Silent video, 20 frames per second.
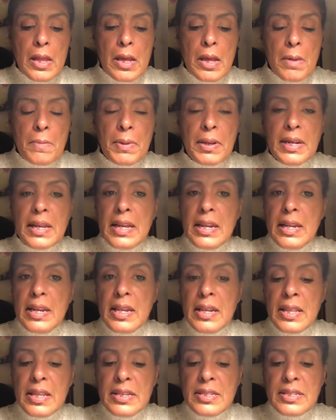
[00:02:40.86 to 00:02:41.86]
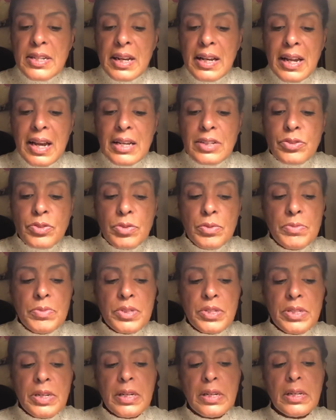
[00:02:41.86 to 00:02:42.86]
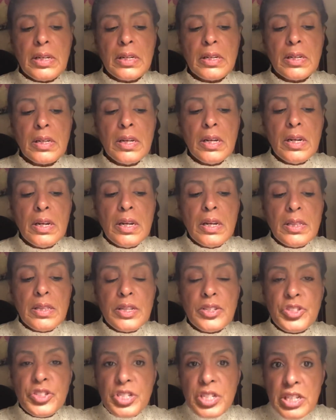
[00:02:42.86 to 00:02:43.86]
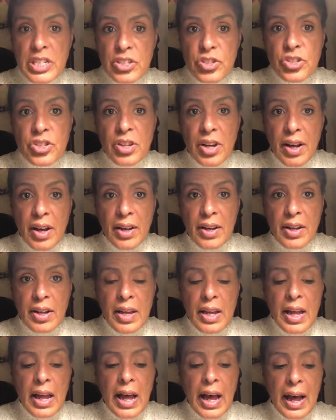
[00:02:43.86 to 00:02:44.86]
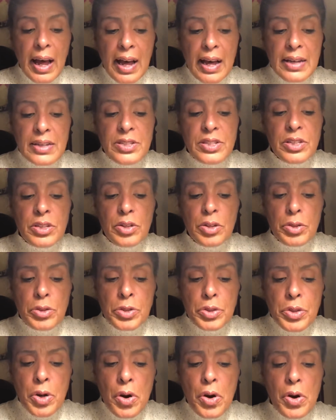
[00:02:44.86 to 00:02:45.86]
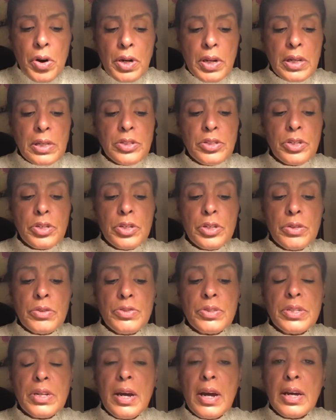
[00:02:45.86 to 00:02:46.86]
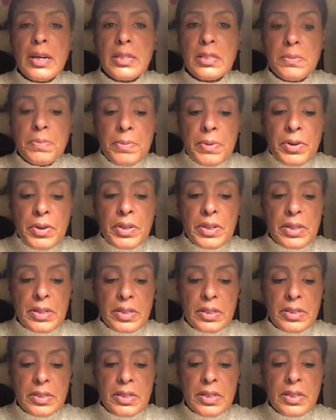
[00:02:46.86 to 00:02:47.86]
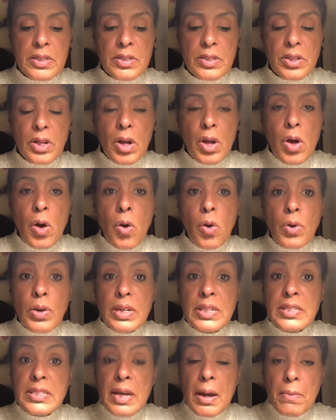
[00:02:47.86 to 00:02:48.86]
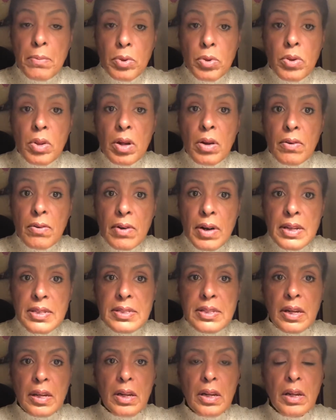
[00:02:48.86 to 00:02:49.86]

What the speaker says: But in this classroom setting, the teacher has the authority to use their experiences on a tabula rasa,